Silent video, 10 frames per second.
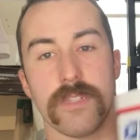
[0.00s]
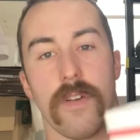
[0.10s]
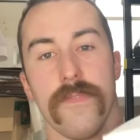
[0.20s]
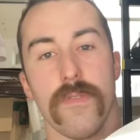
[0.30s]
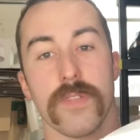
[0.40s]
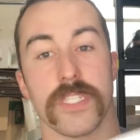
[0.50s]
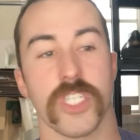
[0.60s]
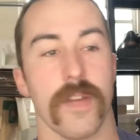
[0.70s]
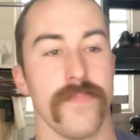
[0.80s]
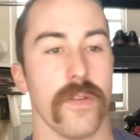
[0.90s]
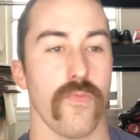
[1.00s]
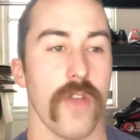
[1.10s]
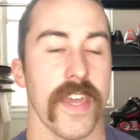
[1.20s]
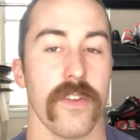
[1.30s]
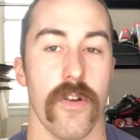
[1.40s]
So if you were to ship them
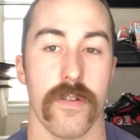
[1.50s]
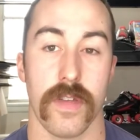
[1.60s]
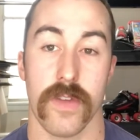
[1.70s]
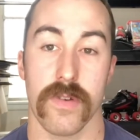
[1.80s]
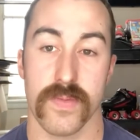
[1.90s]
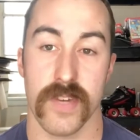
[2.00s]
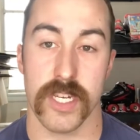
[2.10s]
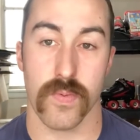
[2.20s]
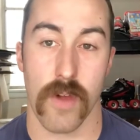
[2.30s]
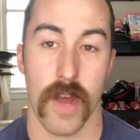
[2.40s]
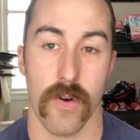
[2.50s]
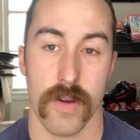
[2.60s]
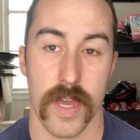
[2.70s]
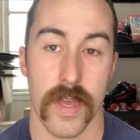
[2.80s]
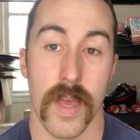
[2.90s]
regular USPS
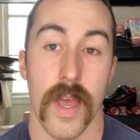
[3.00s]
priority,